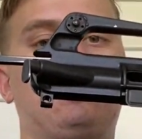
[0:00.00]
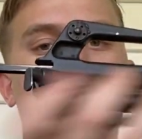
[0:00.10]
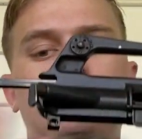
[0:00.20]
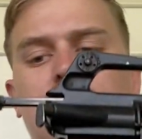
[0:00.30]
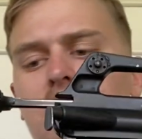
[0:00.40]

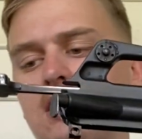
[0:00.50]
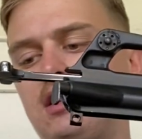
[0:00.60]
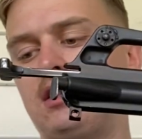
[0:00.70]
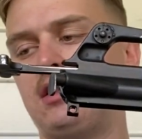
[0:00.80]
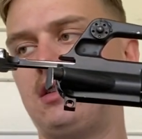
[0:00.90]
seated.
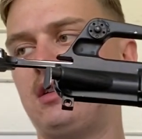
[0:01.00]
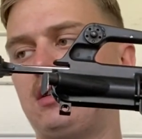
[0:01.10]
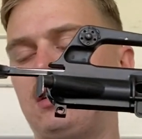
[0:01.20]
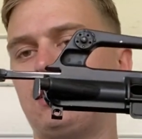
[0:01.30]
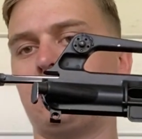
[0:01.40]

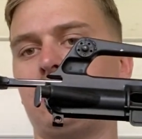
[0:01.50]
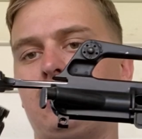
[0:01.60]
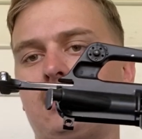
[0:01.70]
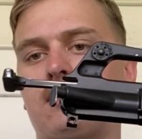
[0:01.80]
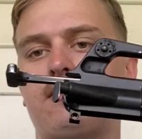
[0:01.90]
Then
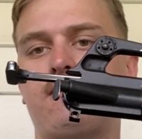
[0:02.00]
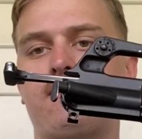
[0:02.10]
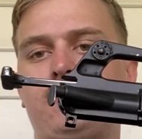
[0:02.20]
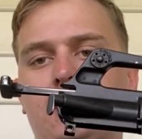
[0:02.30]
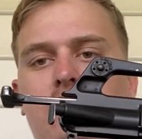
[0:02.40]
you're going
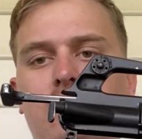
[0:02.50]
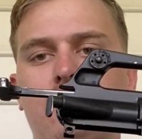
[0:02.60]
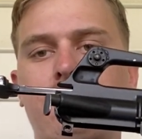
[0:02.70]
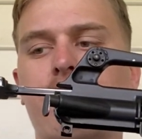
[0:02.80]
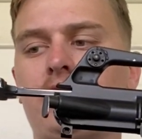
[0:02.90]
to
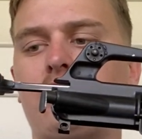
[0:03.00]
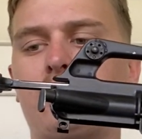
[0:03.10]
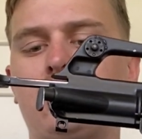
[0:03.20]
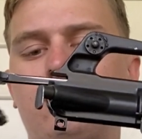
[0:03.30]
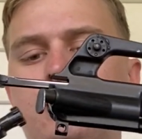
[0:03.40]
flick your
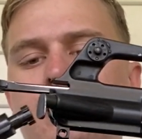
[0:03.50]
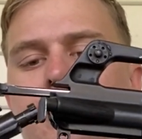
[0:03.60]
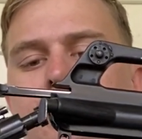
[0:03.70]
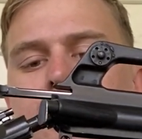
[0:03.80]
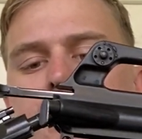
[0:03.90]
bolt one
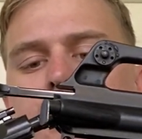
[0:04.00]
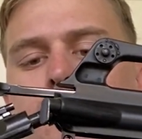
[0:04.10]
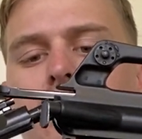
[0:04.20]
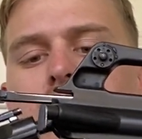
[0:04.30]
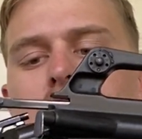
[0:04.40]
last
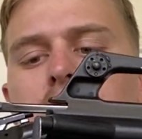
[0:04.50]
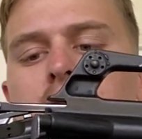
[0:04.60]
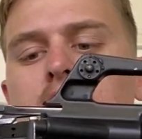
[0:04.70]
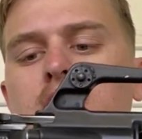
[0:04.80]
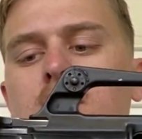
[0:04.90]
time,
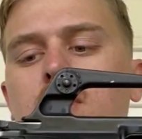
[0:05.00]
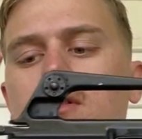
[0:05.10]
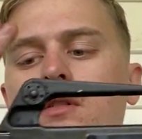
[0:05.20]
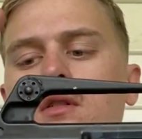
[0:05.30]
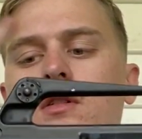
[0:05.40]

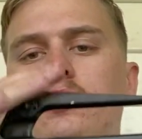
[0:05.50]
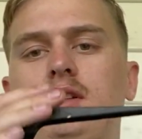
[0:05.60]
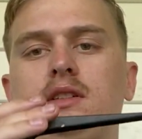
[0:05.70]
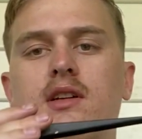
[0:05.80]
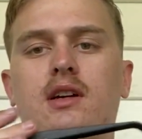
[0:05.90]
and then
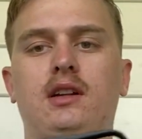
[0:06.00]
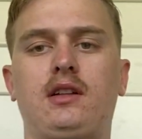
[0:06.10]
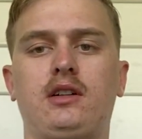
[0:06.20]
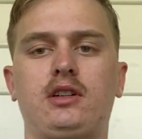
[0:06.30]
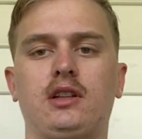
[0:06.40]
slide it in
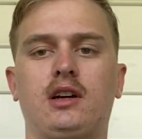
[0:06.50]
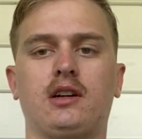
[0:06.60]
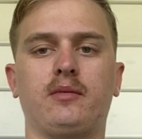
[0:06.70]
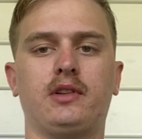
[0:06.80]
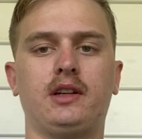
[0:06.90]
there, it should
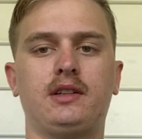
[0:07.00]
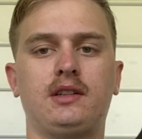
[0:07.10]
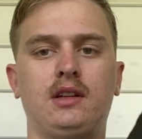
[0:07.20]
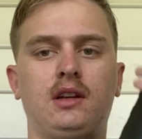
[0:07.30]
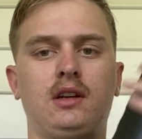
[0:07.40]
lock in place.
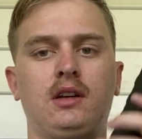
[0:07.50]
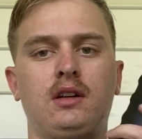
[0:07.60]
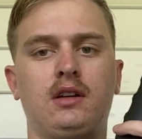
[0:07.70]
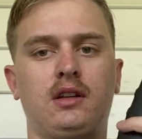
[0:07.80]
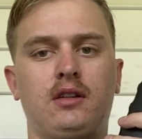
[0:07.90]

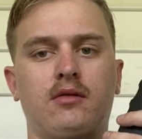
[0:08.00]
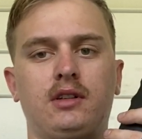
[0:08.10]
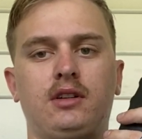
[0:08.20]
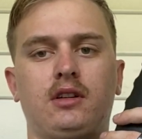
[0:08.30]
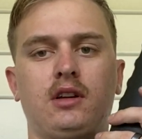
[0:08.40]
And
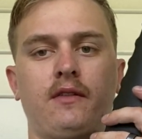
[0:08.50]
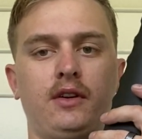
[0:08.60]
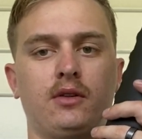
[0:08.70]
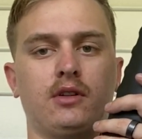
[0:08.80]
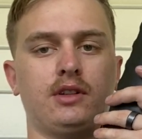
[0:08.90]
then if
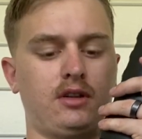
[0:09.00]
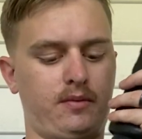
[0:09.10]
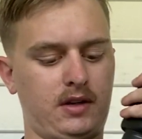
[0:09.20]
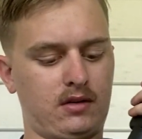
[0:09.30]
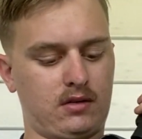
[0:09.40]
your door's
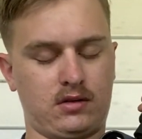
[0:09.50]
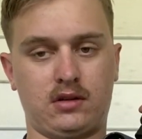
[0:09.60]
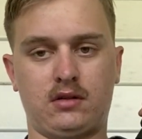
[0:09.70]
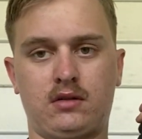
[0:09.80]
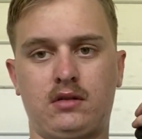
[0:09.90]
open,
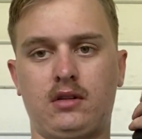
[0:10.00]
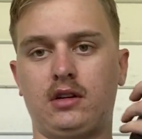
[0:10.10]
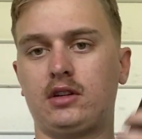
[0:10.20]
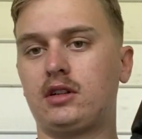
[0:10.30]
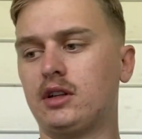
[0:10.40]

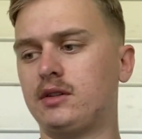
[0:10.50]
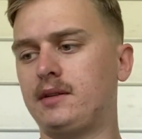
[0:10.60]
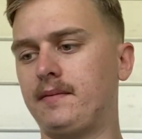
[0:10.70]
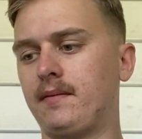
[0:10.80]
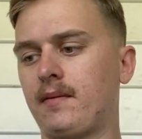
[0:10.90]
you just close
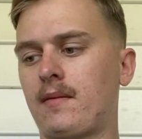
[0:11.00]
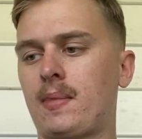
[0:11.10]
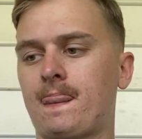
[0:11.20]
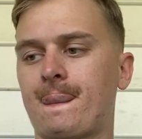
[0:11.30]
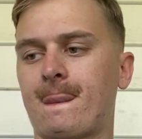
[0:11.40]
it.
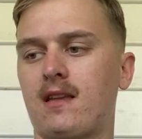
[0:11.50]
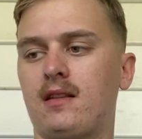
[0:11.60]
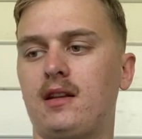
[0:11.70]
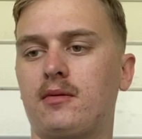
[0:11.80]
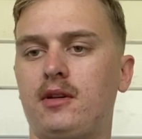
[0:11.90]

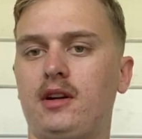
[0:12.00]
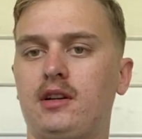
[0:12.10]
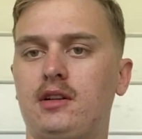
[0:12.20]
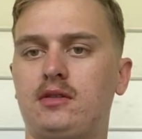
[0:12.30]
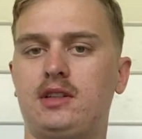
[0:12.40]
And then what you're
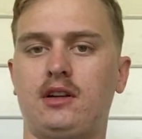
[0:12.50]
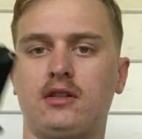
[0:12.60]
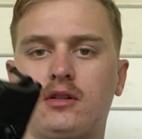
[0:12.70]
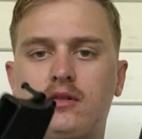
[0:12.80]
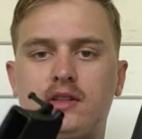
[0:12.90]
going to do is take your
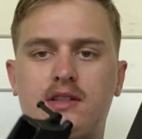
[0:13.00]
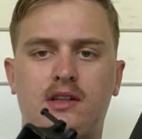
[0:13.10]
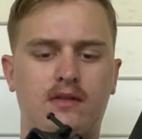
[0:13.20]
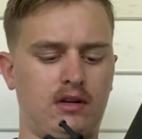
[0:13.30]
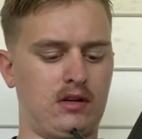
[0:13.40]
lower
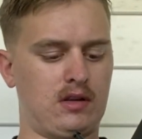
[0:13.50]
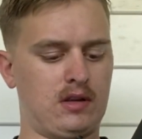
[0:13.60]
receiver,